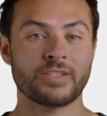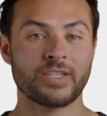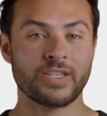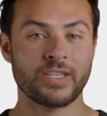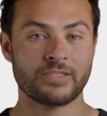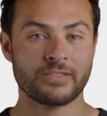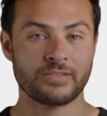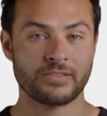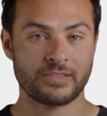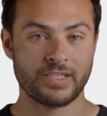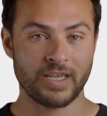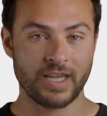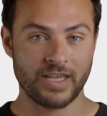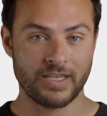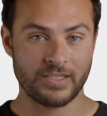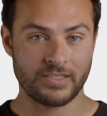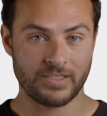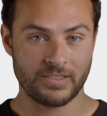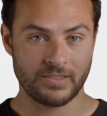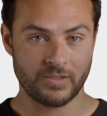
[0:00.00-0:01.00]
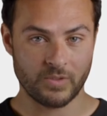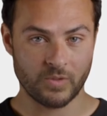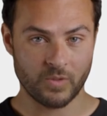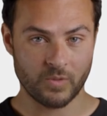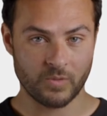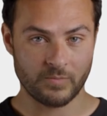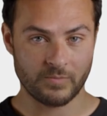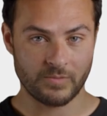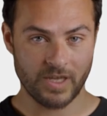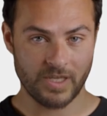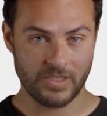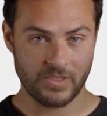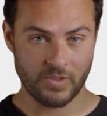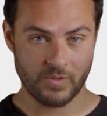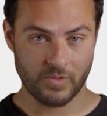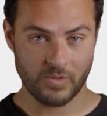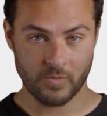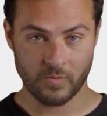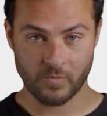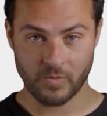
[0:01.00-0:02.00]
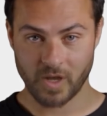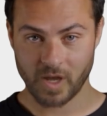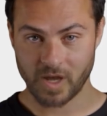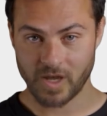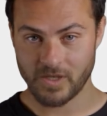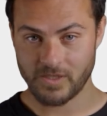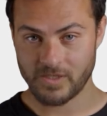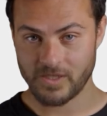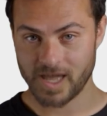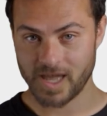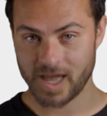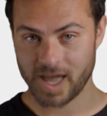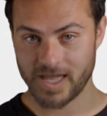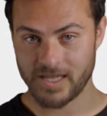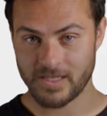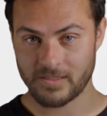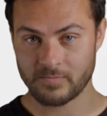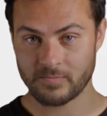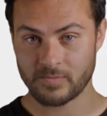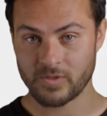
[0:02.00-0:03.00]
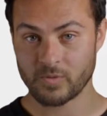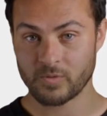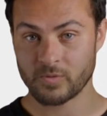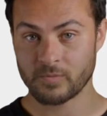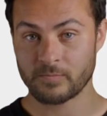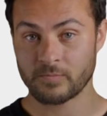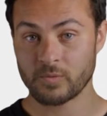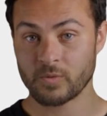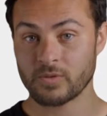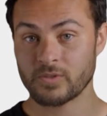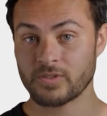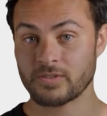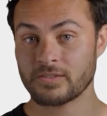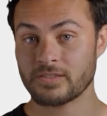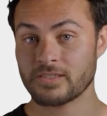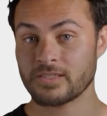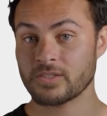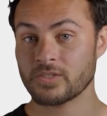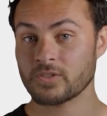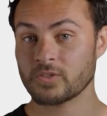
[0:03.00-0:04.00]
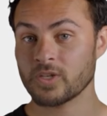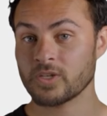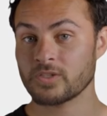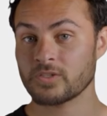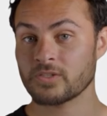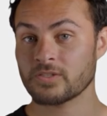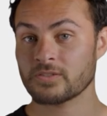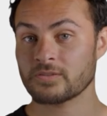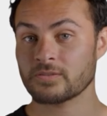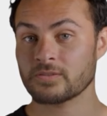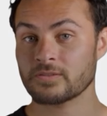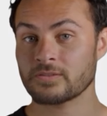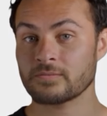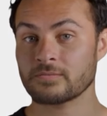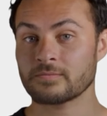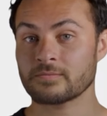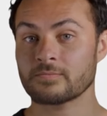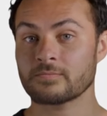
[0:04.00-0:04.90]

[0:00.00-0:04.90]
Inside, you'll find your new card and a few important instructions.